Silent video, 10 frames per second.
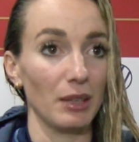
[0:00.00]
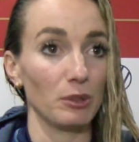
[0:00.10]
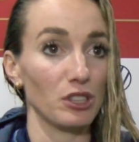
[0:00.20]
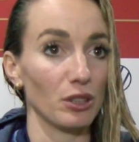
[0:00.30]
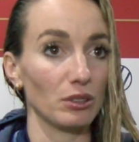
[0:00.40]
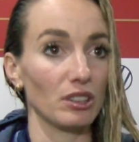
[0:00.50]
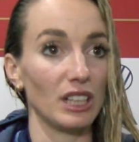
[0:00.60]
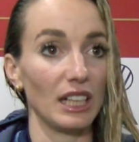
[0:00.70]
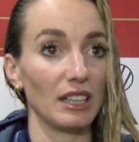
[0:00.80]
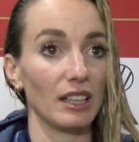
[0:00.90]
we showed
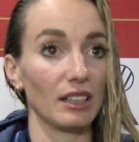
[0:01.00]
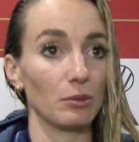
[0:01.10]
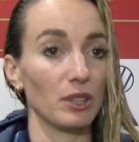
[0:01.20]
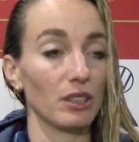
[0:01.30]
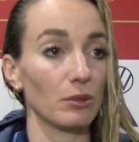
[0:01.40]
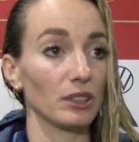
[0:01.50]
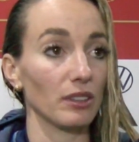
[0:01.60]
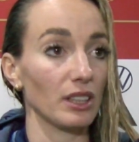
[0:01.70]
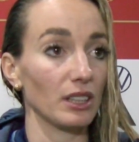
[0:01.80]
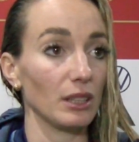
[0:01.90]
today that we are one
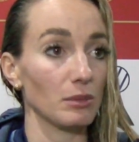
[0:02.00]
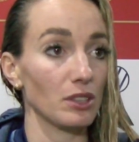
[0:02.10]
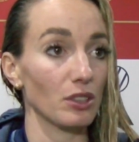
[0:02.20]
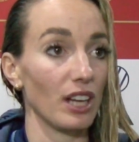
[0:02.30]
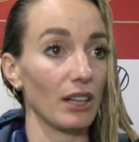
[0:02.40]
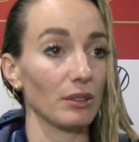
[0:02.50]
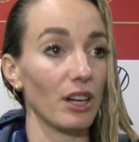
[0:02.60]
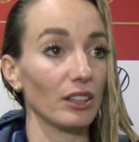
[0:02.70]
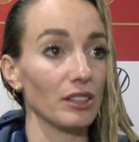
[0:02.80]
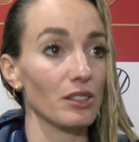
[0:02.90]
of the teams to count
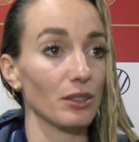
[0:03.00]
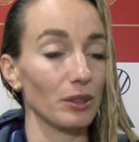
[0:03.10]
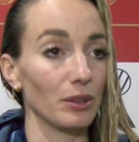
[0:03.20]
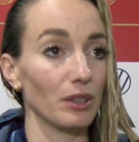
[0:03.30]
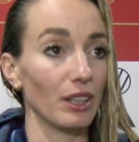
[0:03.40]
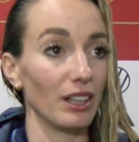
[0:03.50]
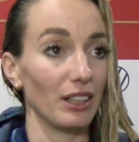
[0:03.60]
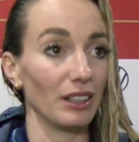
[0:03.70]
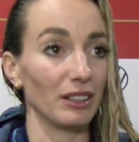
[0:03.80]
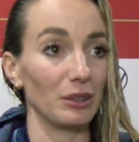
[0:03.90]
on,
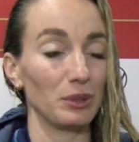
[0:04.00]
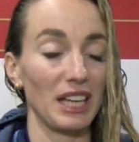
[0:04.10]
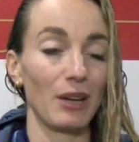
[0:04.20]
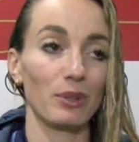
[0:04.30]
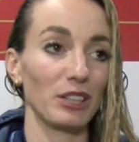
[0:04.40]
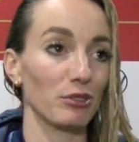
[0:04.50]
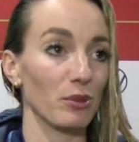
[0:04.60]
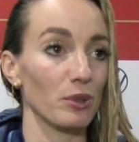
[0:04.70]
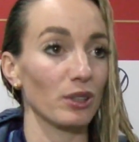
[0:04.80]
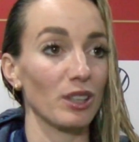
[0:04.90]
so we can't wait for
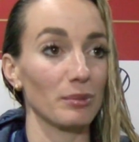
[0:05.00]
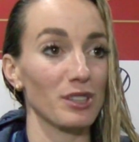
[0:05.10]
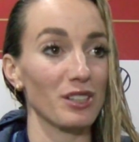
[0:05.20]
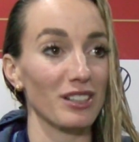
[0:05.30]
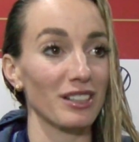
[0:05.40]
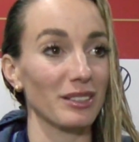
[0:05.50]
the World Cup to start.